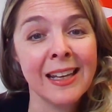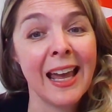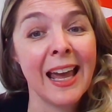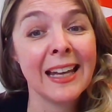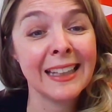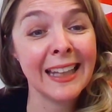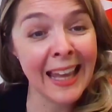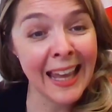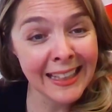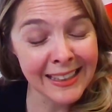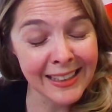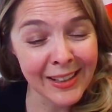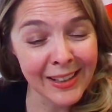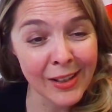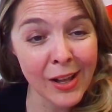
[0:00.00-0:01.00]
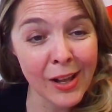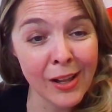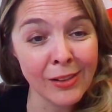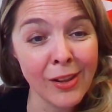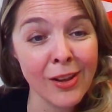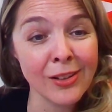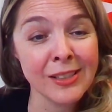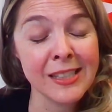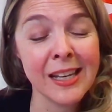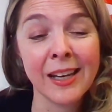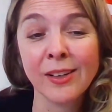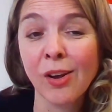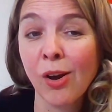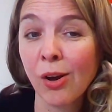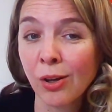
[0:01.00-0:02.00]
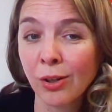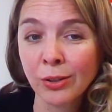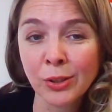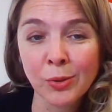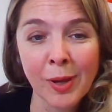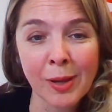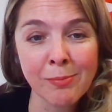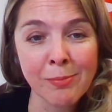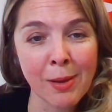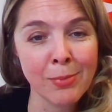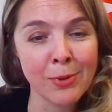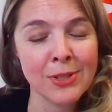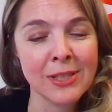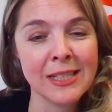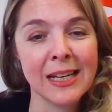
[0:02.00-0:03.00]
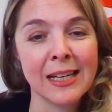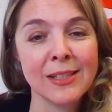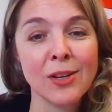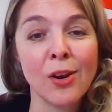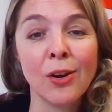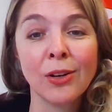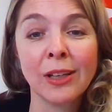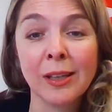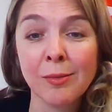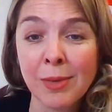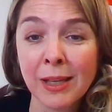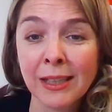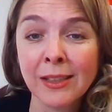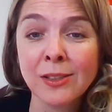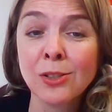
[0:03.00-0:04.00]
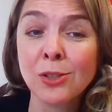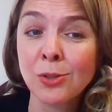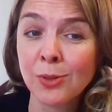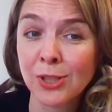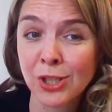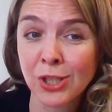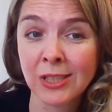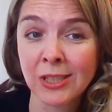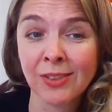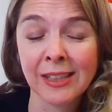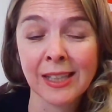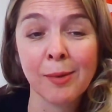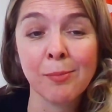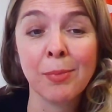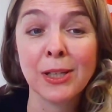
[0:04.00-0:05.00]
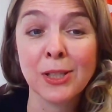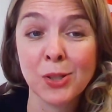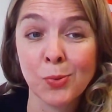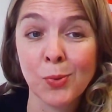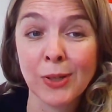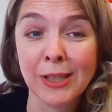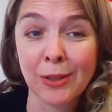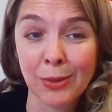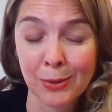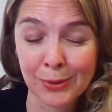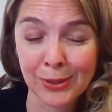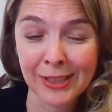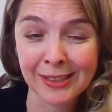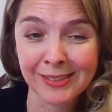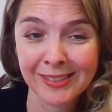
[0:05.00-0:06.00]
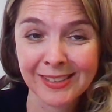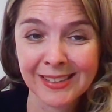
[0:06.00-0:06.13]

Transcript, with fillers: And Canada, alongside all UN member states, are committed to achieving them by 2030.